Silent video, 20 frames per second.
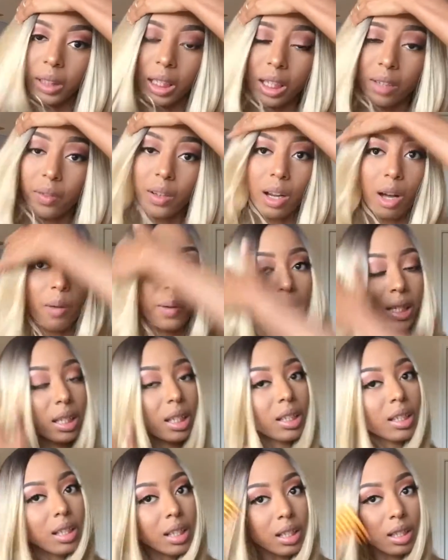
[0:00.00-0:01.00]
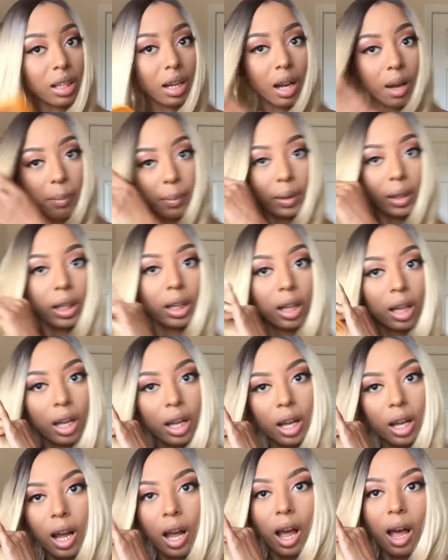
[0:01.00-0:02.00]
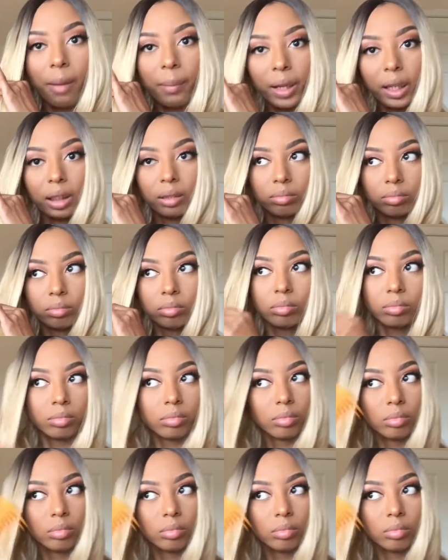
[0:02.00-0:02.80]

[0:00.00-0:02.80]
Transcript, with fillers: Even though it's a sister company, I mean,